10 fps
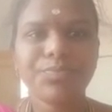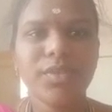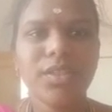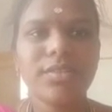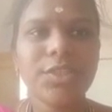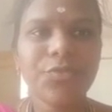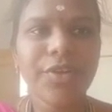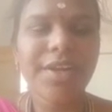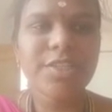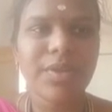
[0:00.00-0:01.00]

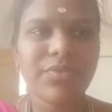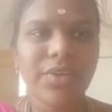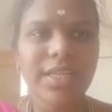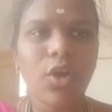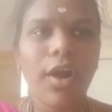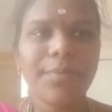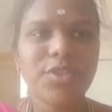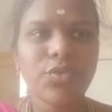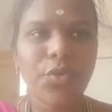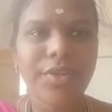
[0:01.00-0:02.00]
Difference between
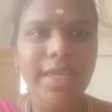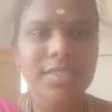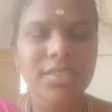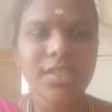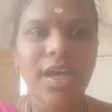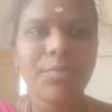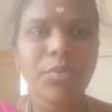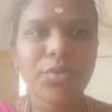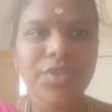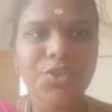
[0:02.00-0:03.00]
object-oriented and
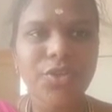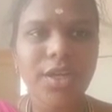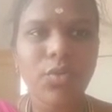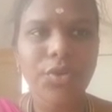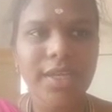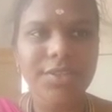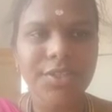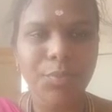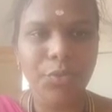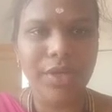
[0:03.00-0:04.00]
procedural-oriented
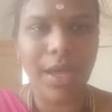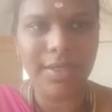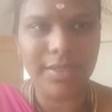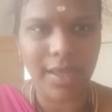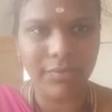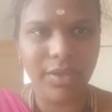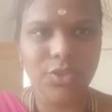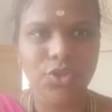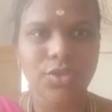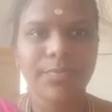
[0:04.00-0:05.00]
programming
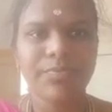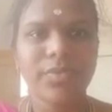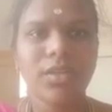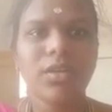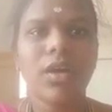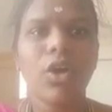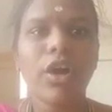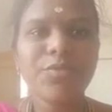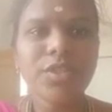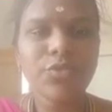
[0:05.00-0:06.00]
language.
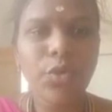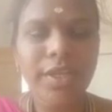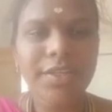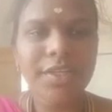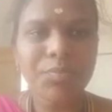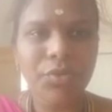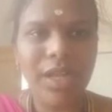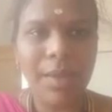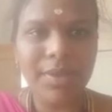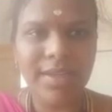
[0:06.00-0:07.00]
Object-oriented
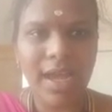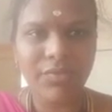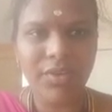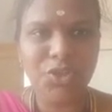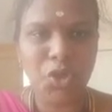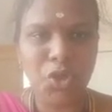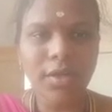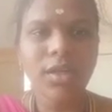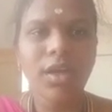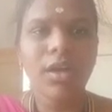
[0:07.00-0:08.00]
programming language or
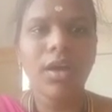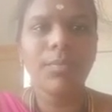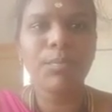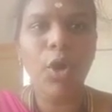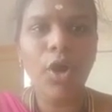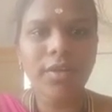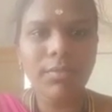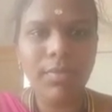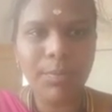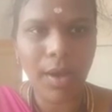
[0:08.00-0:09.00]

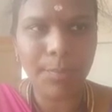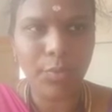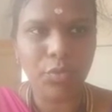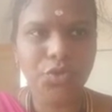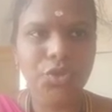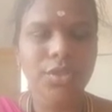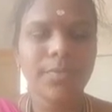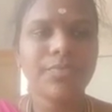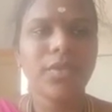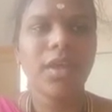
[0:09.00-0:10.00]
bottom-up approach.
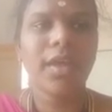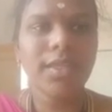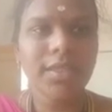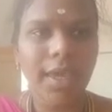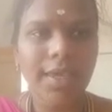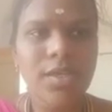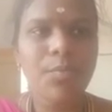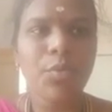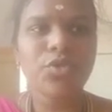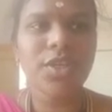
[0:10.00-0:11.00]
In case
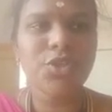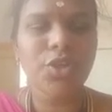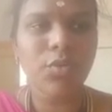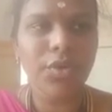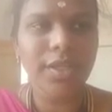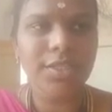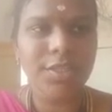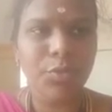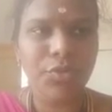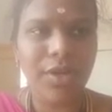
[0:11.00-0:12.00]
procedural-oriented
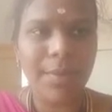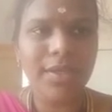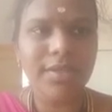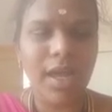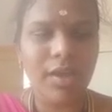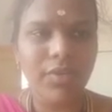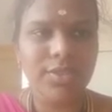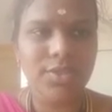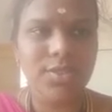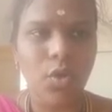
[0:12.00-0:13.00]
programming
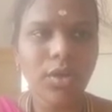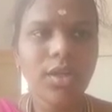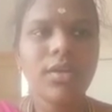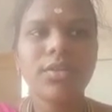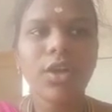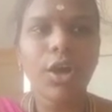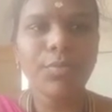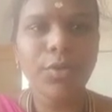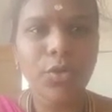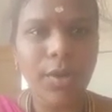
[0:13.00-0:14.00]
languages or
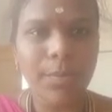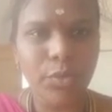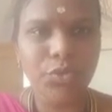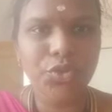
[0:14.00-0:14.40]
top-down approach.